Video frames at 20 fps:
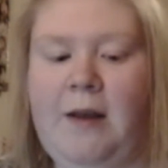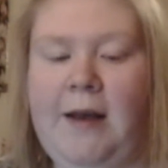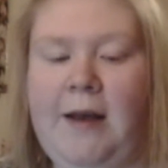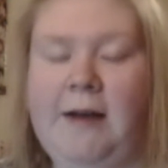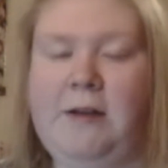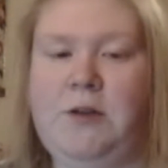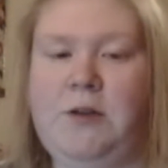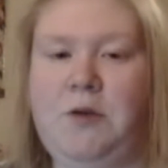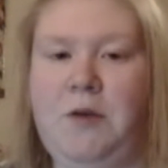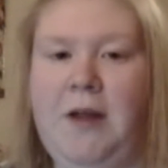
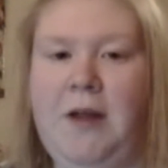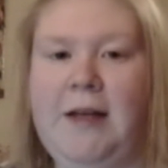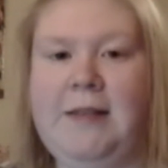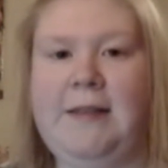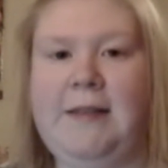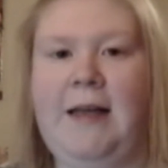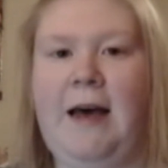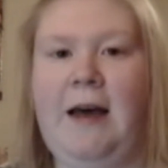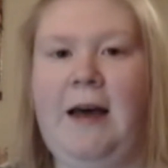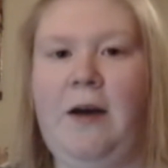Yes, so this
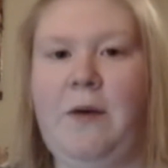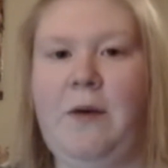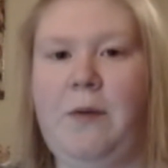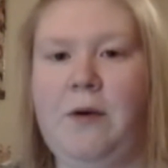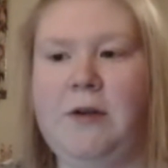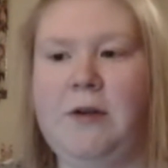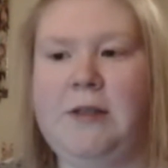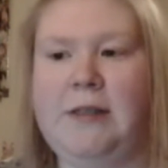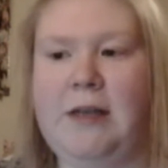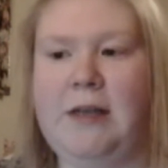tag
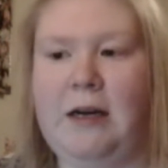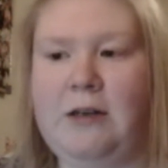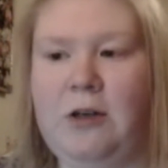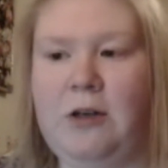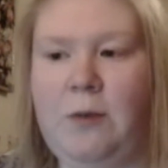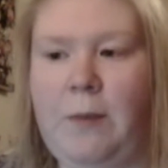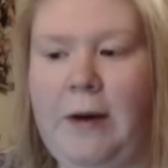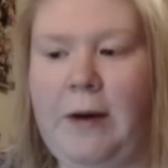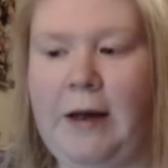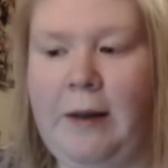was
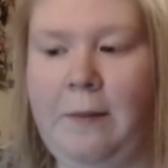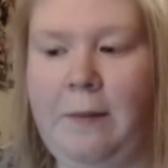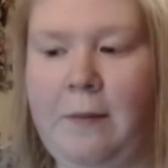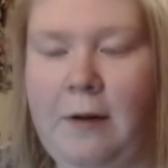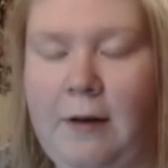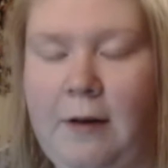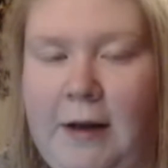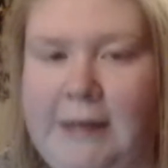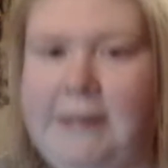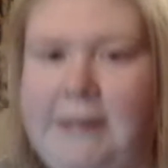started by
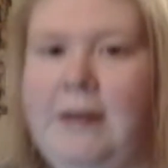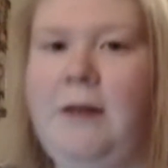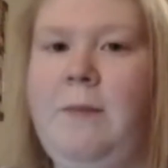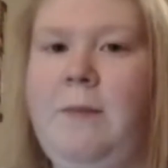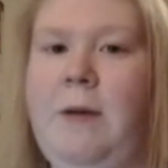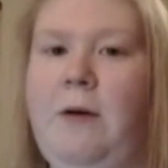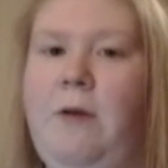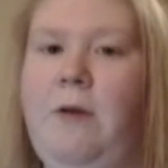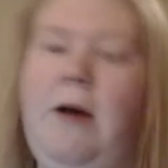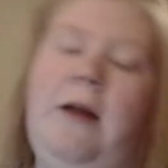Melissa, the
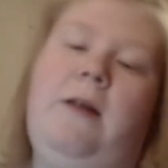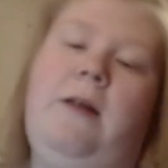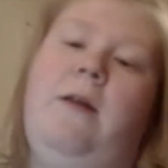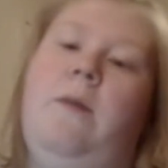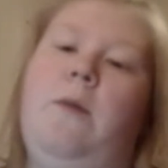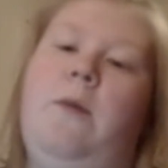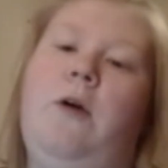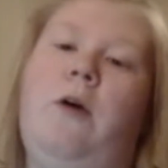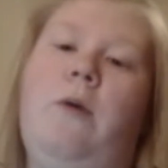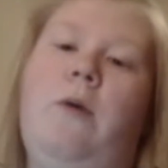Metalhead
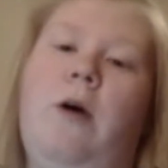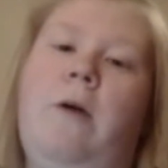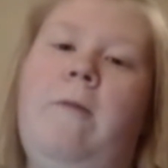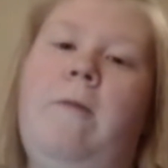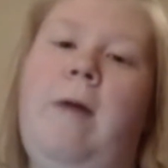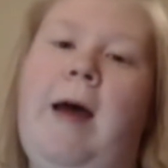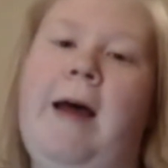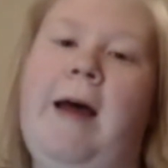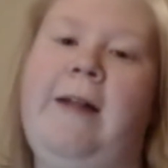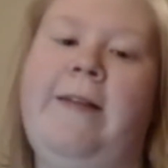
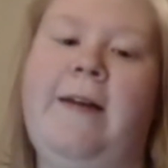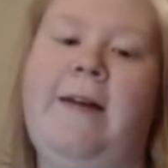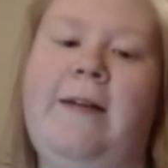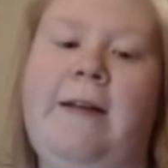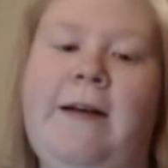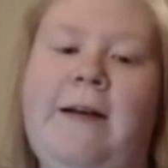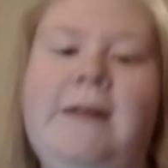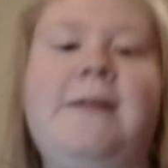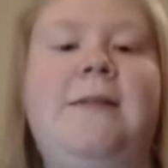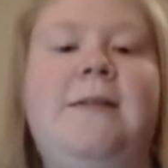Bookworm, and it
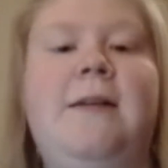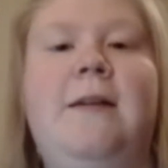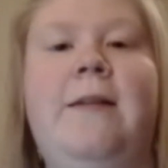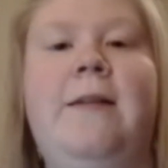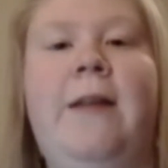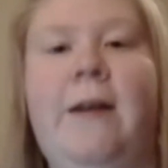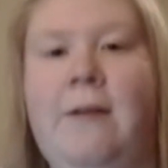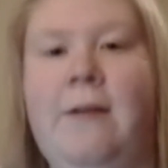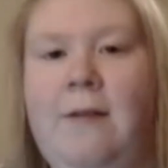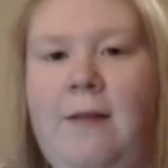is the
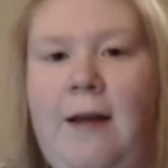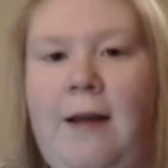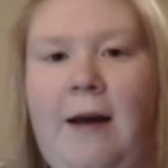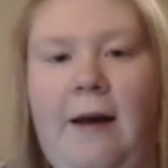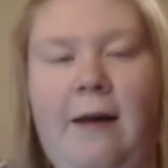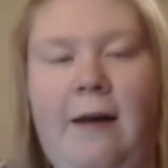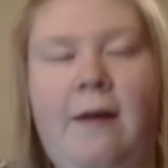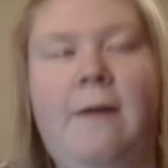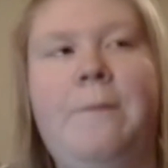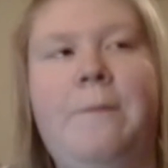nerd tag.